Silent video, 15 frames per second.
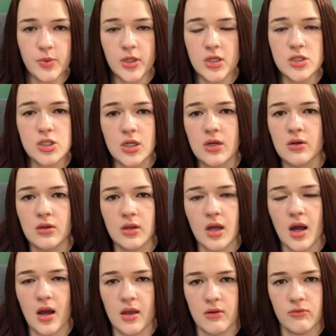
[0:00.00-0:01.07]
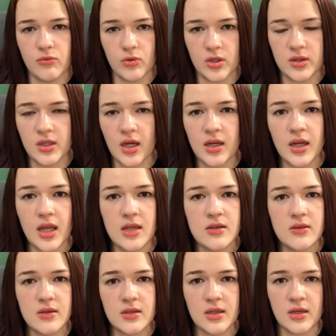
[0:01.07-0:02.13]
But in general, I avoid that.
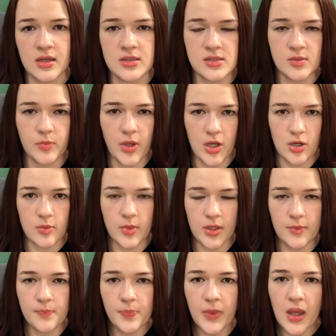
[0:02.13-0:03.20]
Anything that ends in paraben.